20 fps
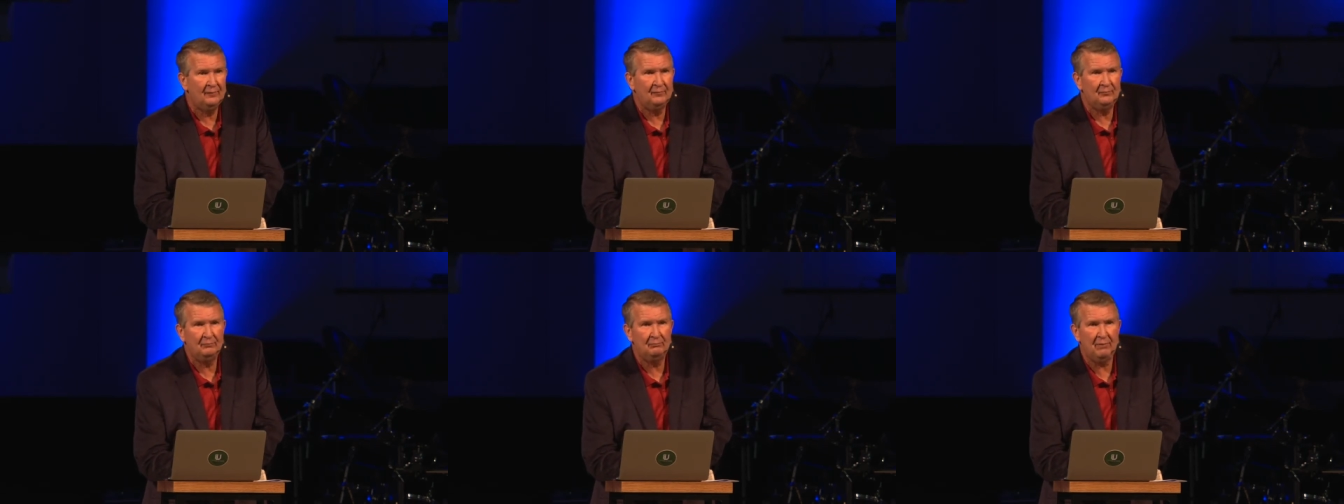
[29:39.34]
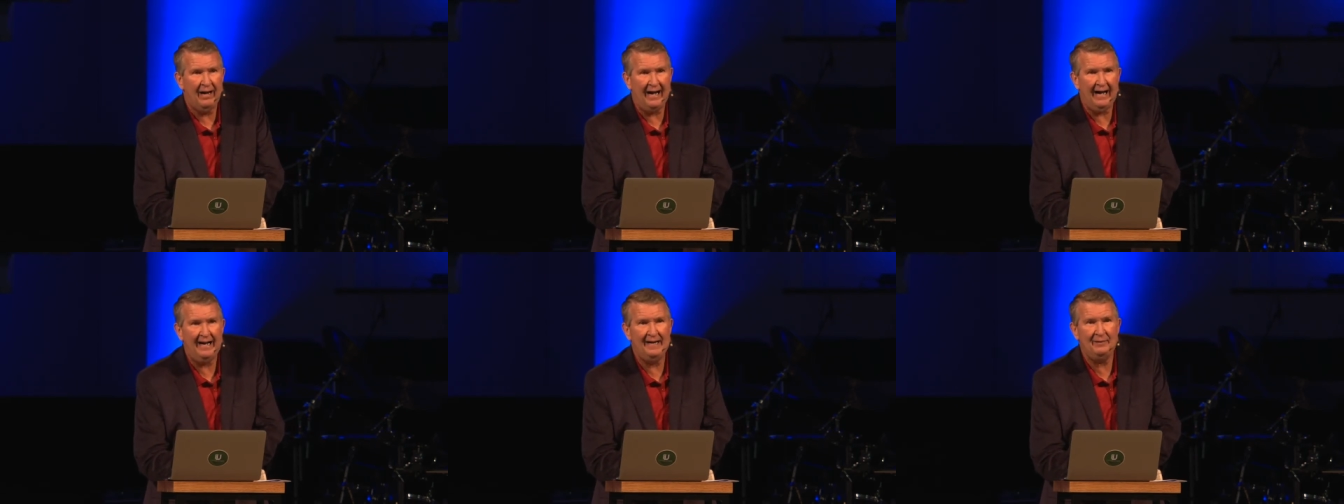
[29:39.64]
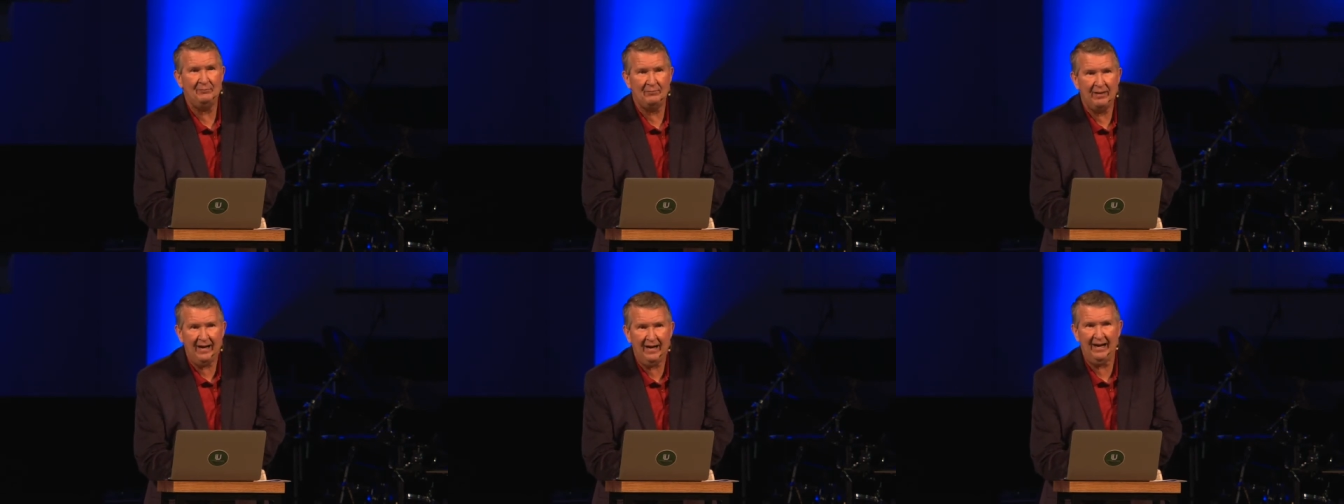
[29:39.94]
by
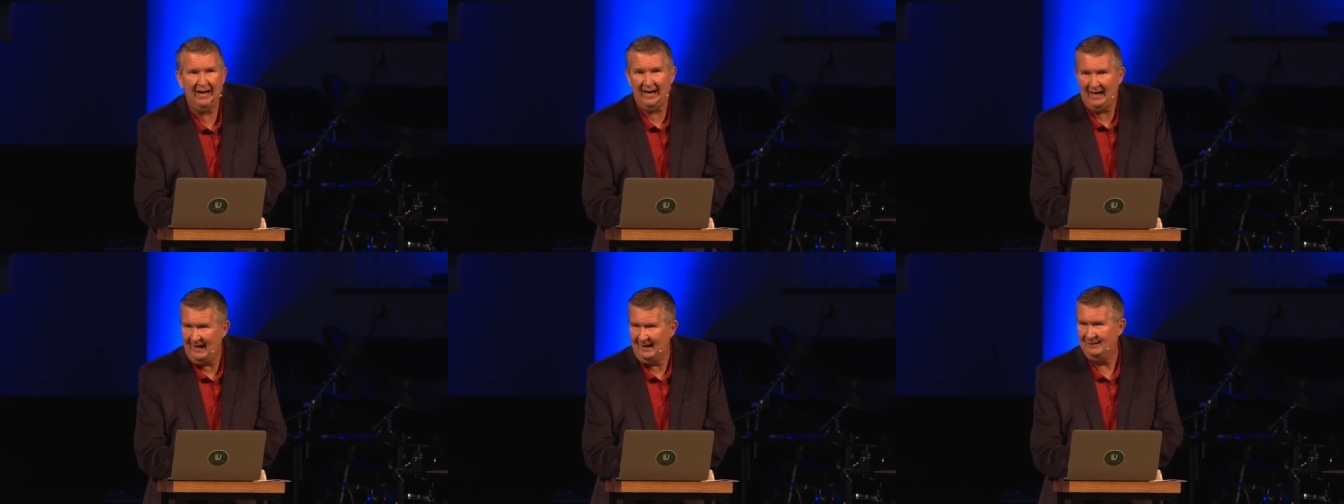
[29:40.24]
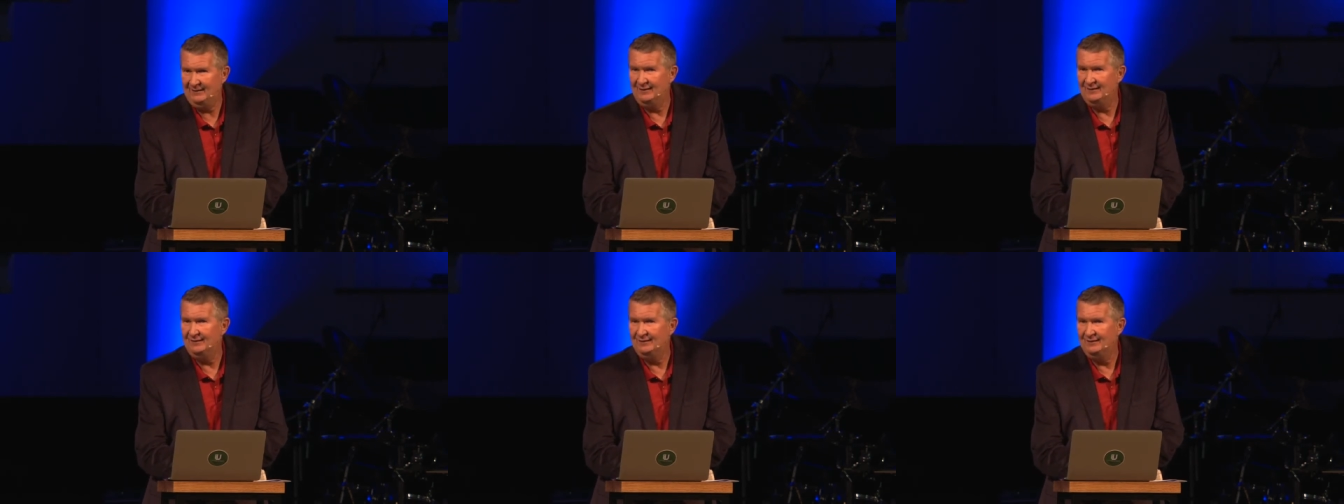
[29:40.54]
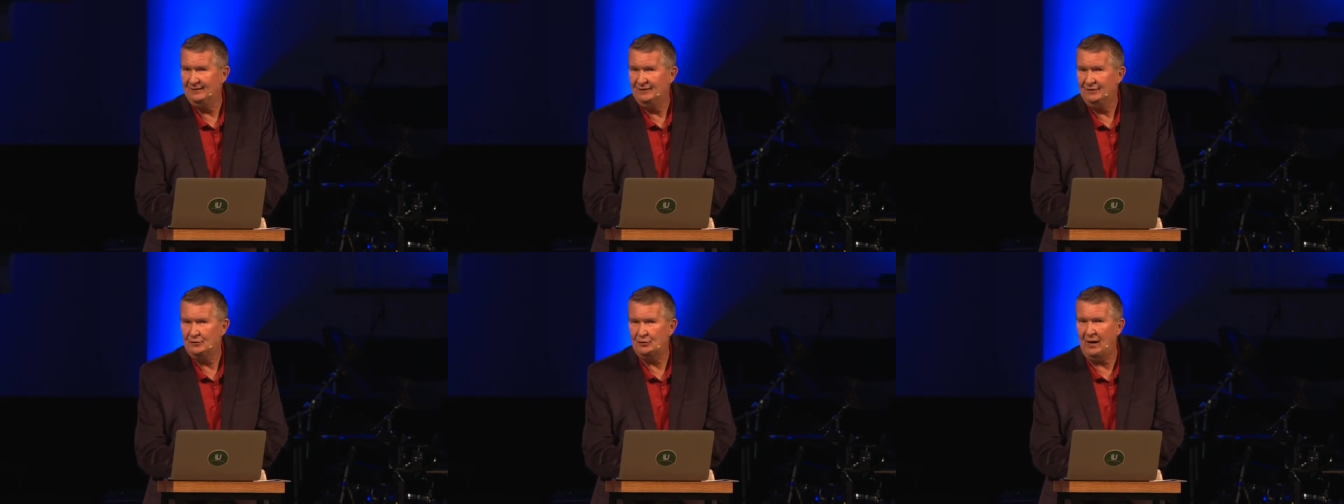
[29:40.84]
and by."
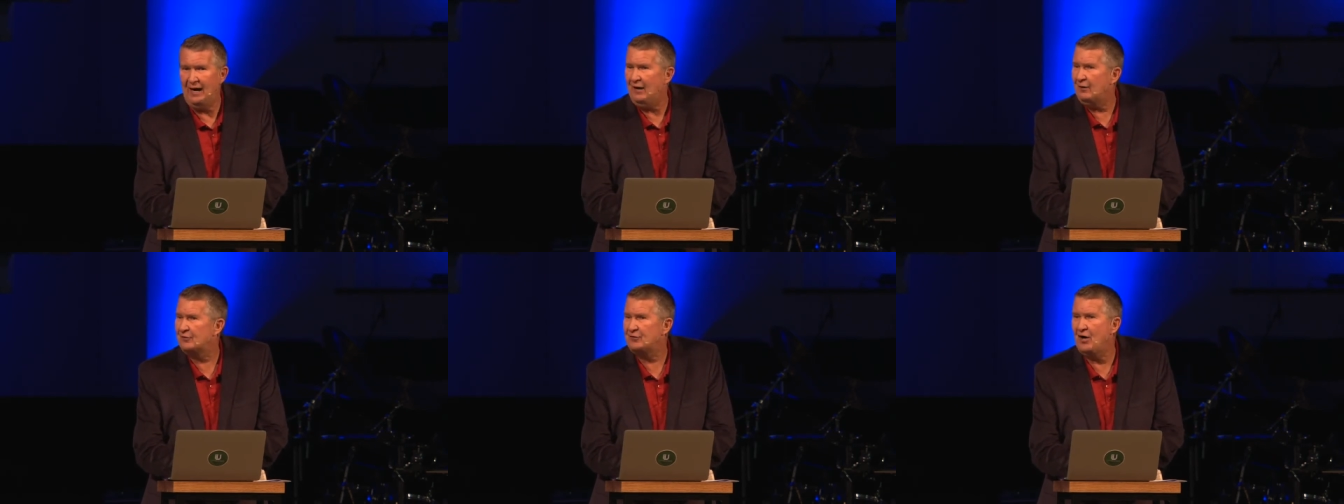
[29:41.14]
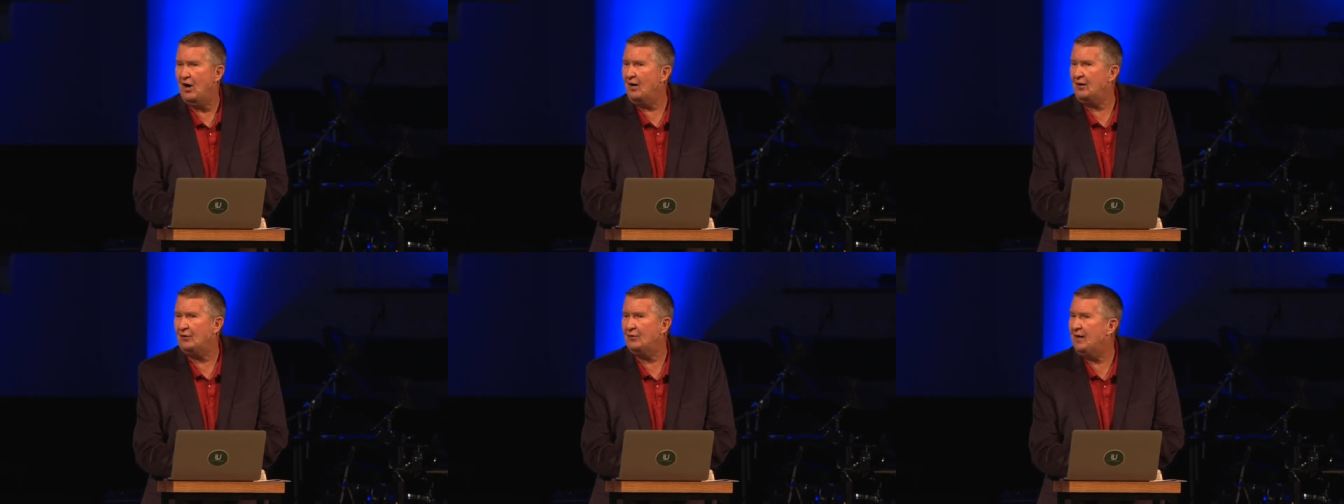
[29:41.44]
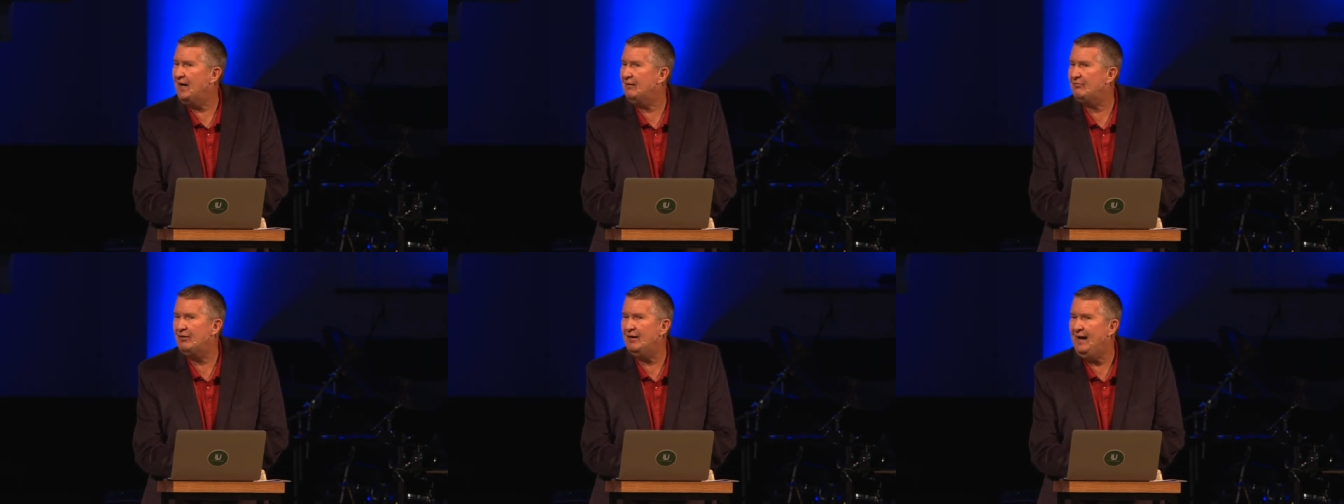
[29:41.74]
Trials dark on
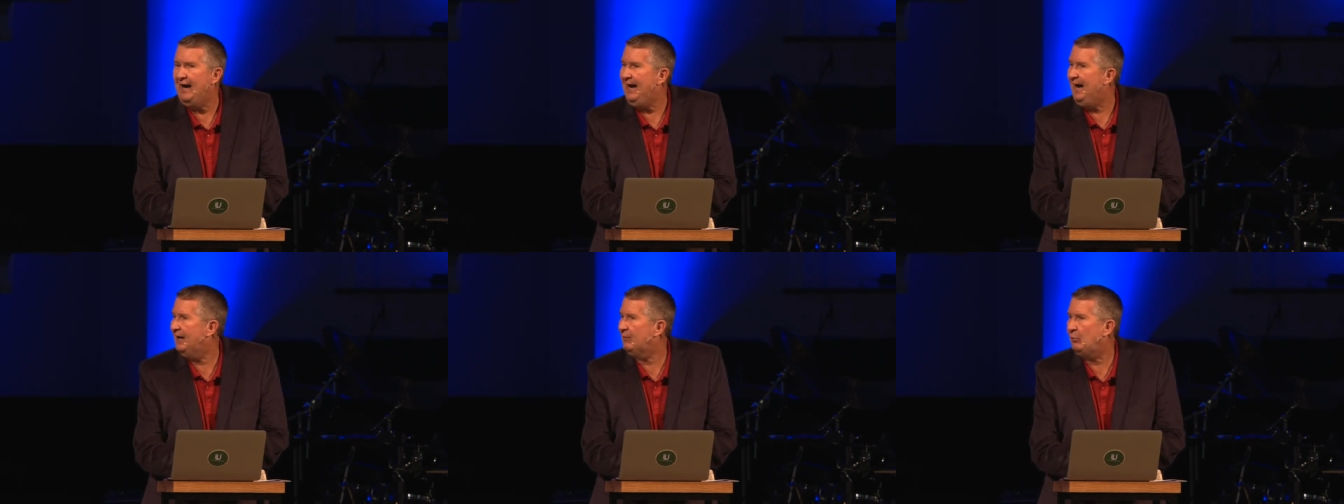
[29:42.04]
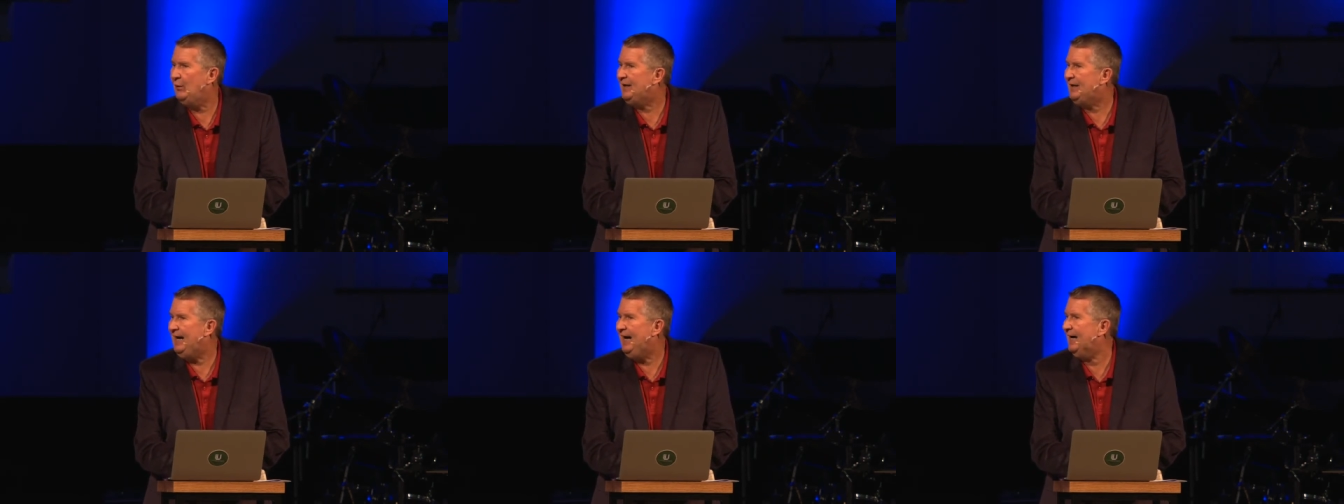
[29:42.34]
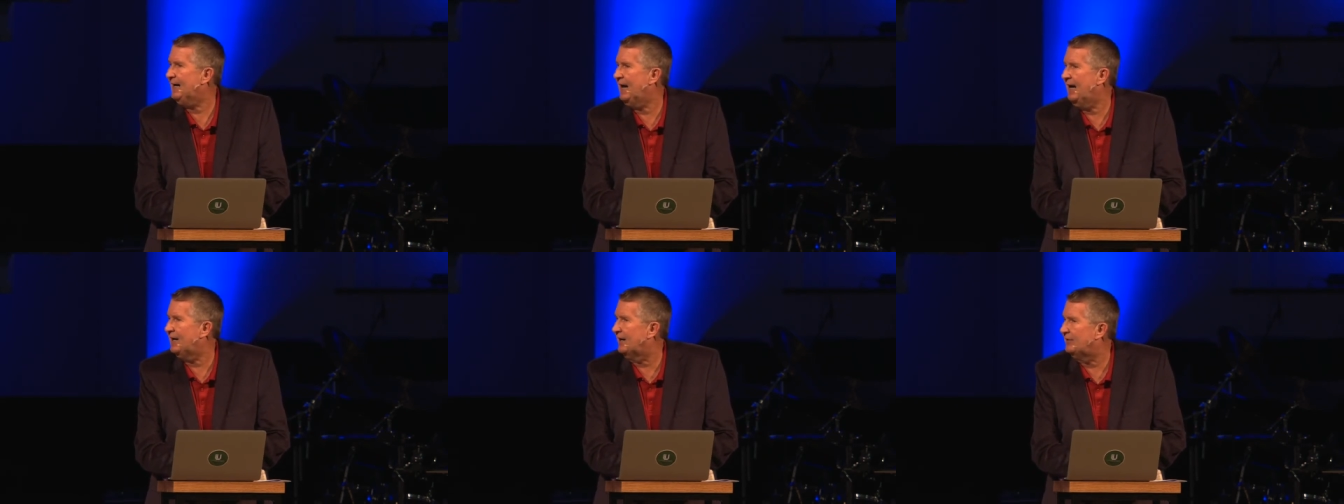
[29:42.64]
every hand, we
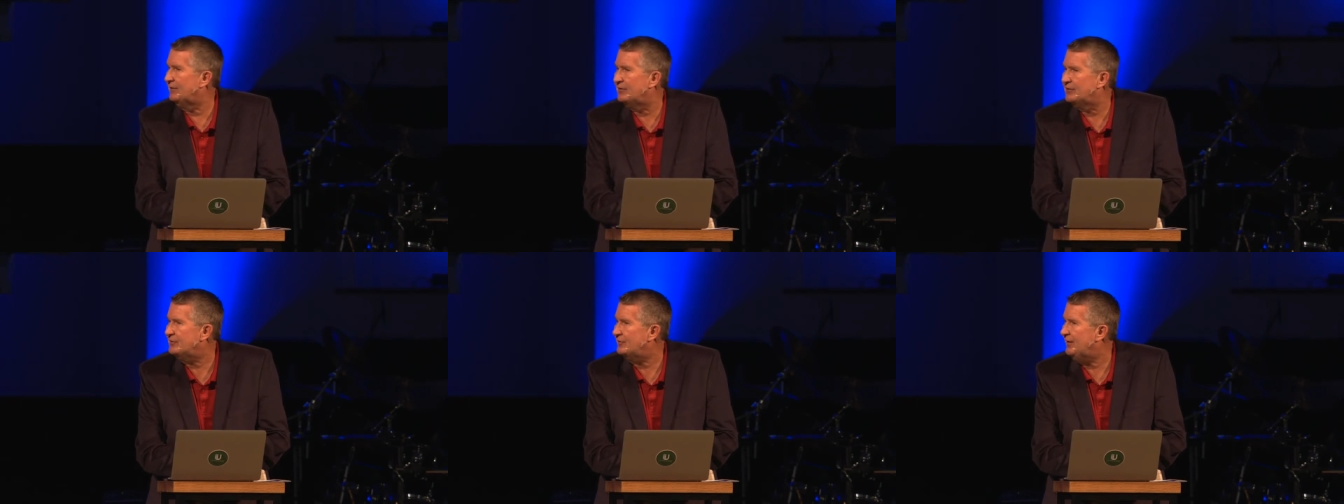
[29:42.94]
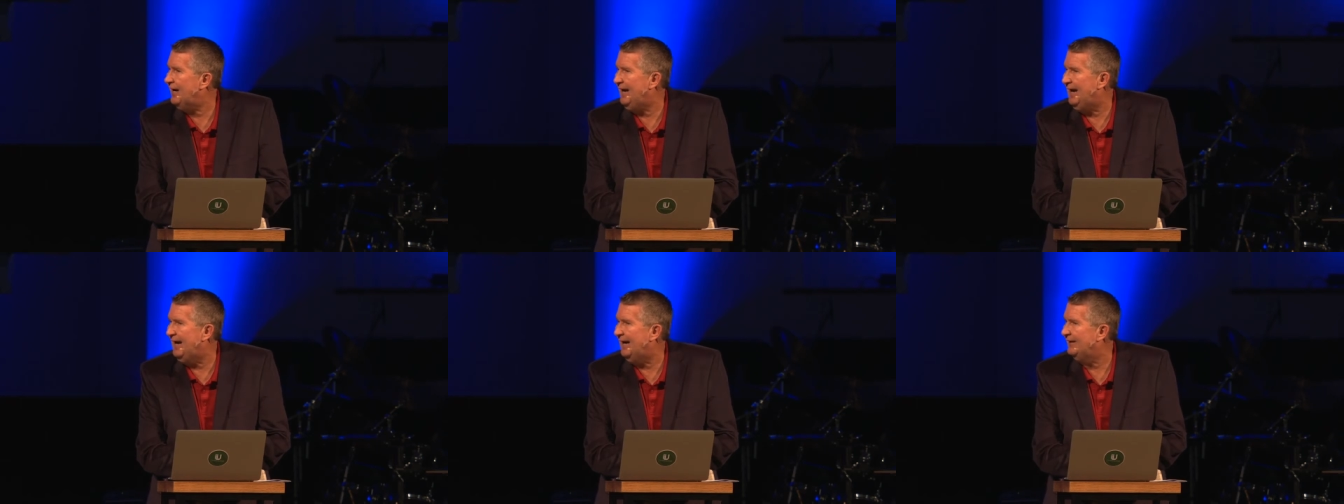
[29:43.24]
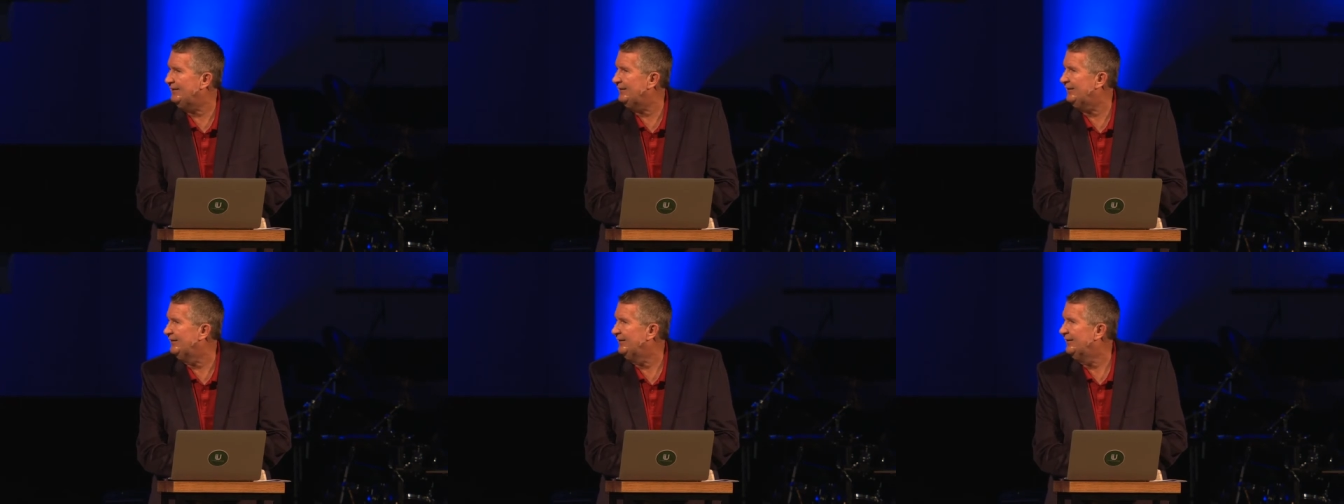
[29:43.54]
cannot
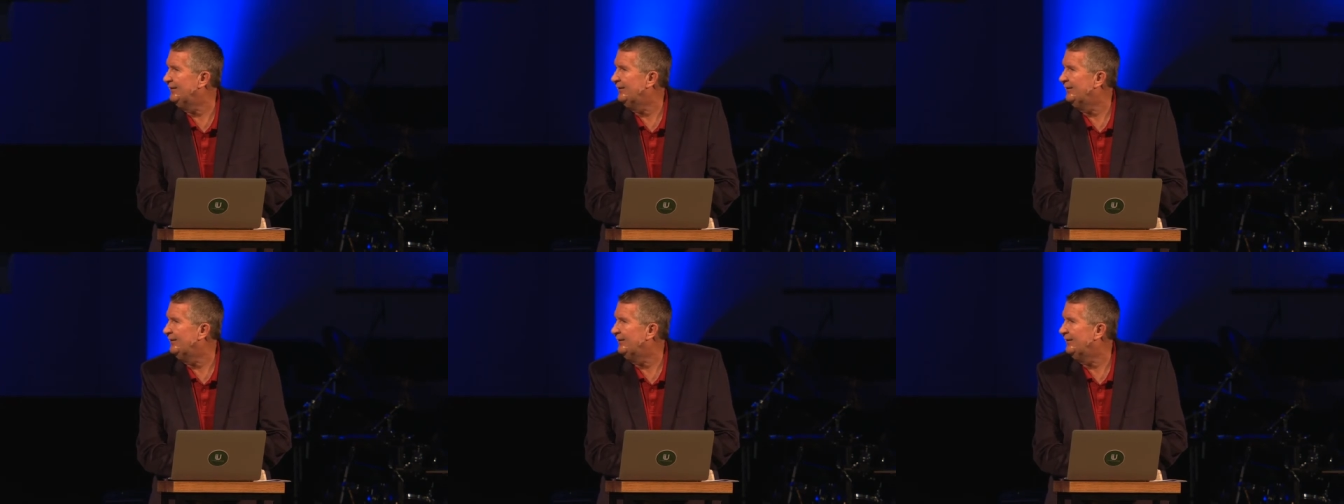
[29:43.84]
understand